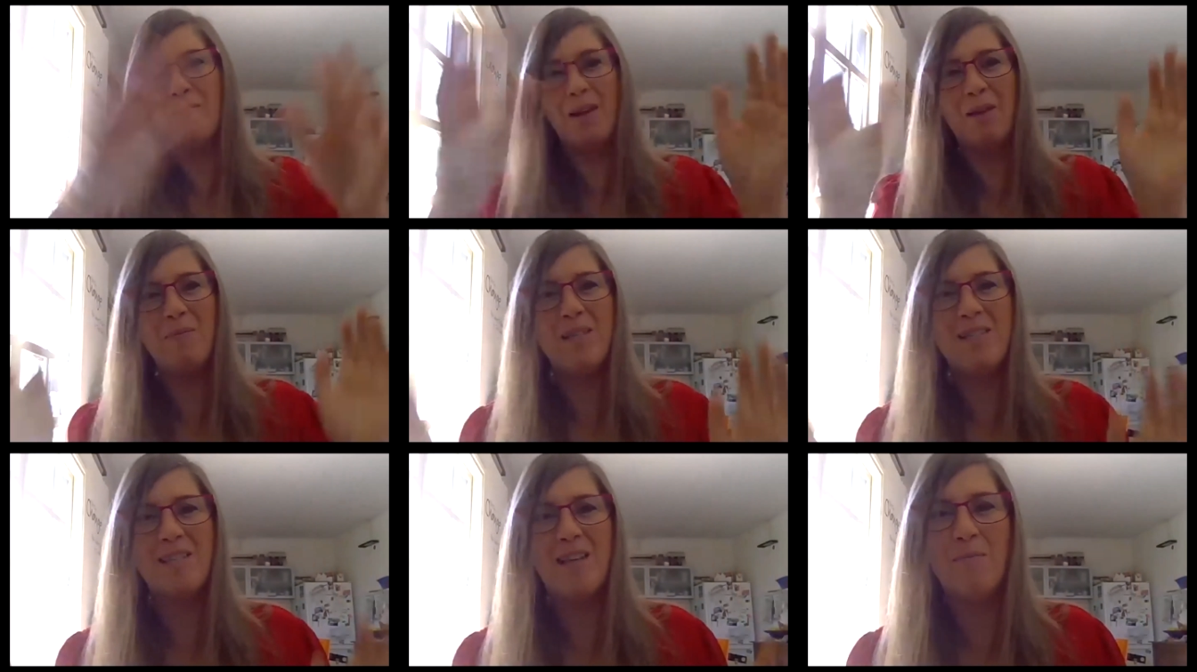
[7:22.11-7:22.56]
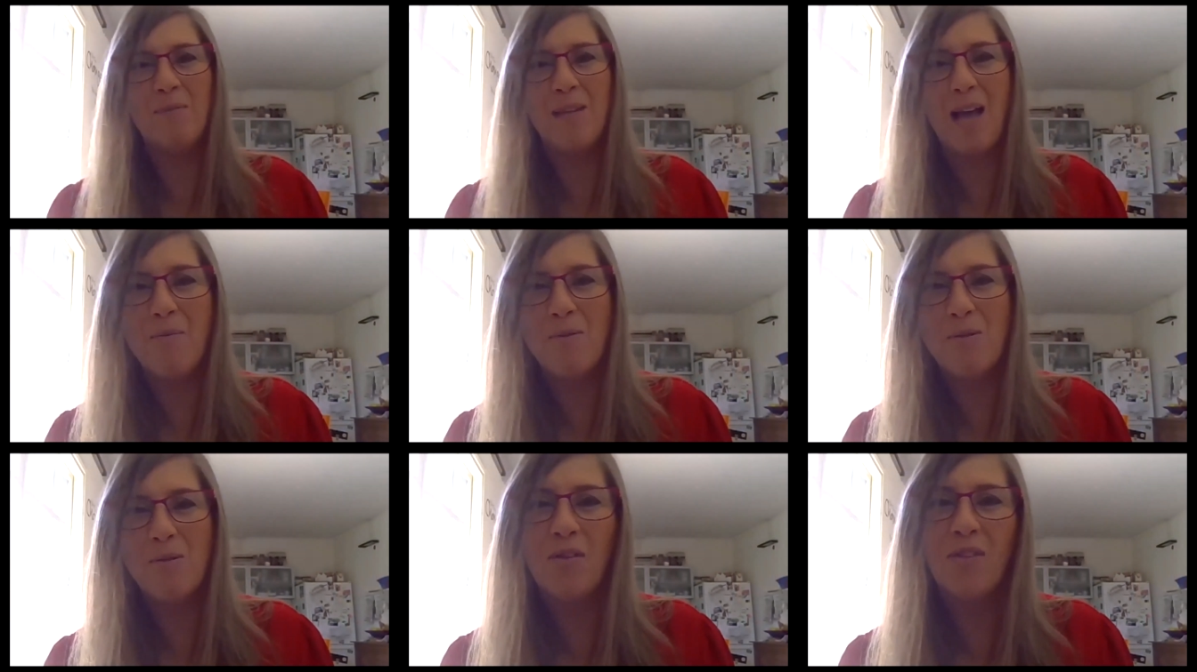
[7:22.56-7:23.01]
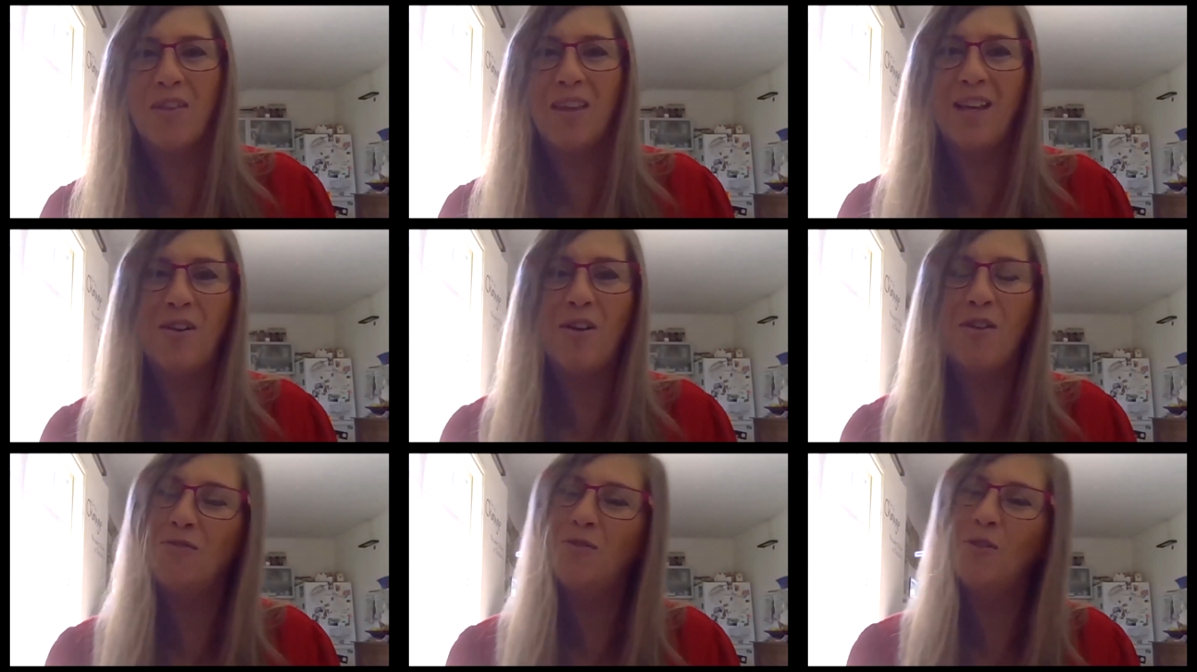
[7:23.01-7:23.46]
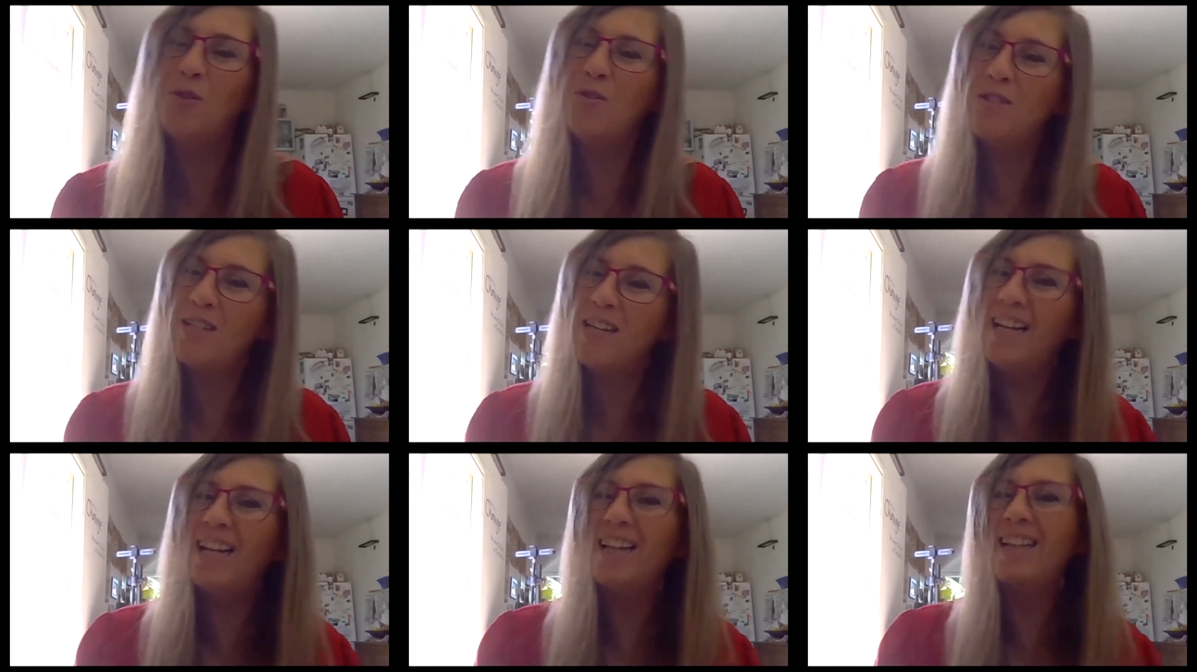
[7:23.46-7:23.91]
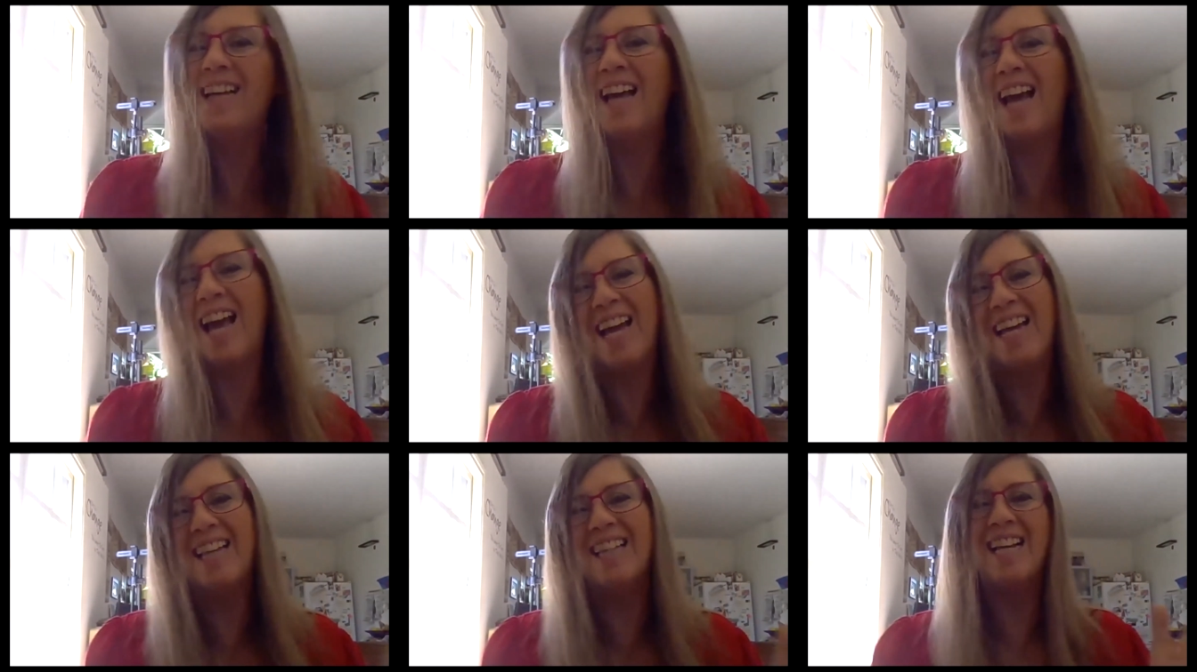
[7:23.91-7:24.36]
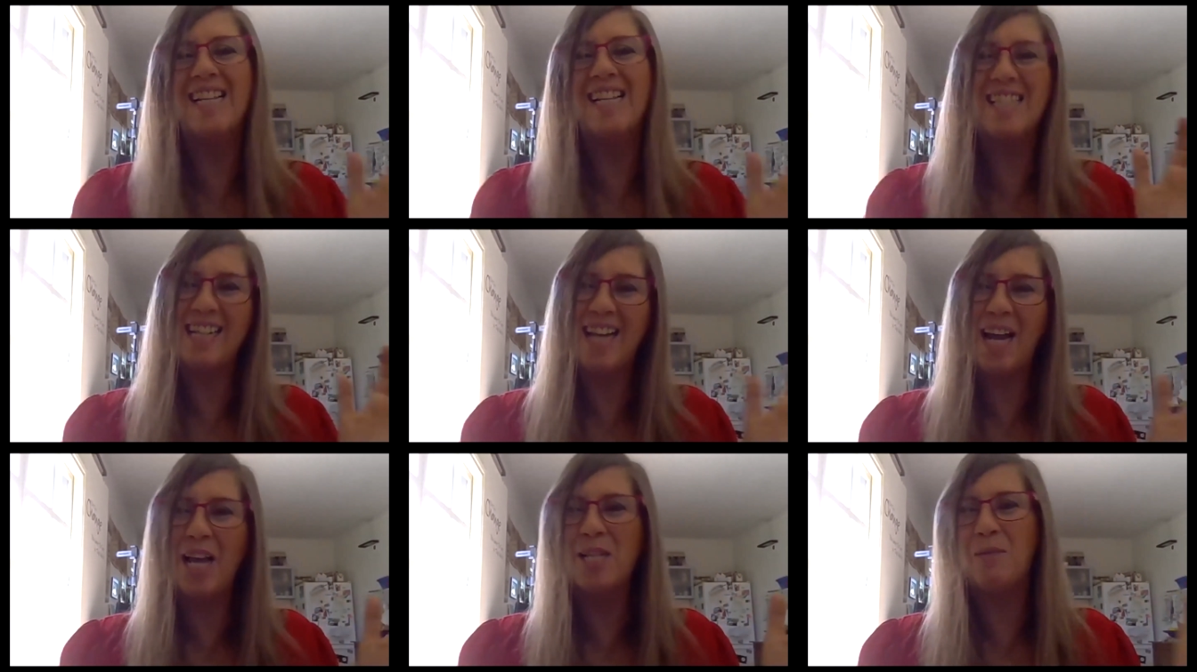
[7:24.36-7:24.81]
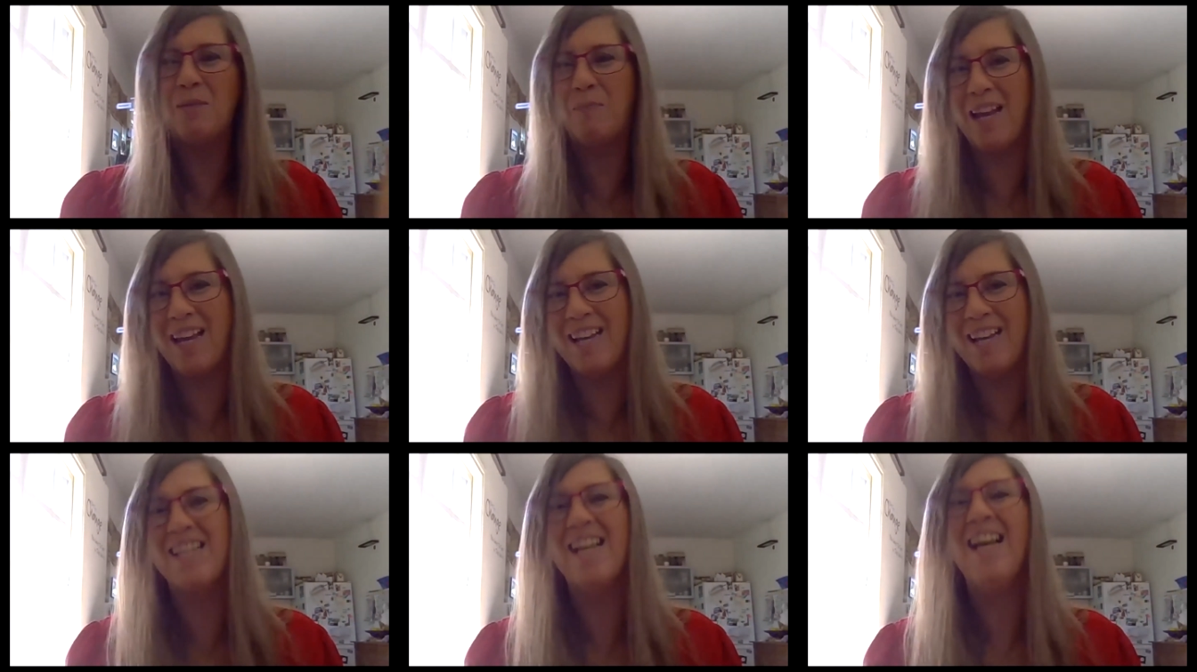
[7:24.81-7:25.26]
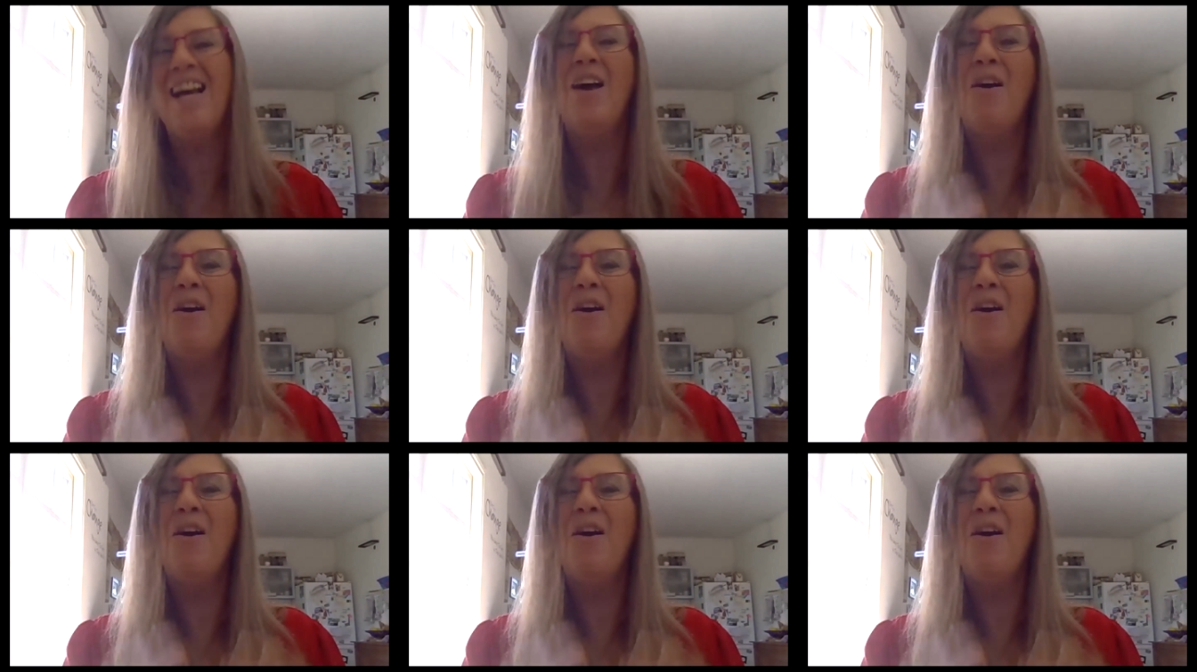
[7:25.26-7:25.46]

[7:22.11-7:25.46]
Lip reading: Maybe sometimes we think of New Zealand, hey, that's a nice place.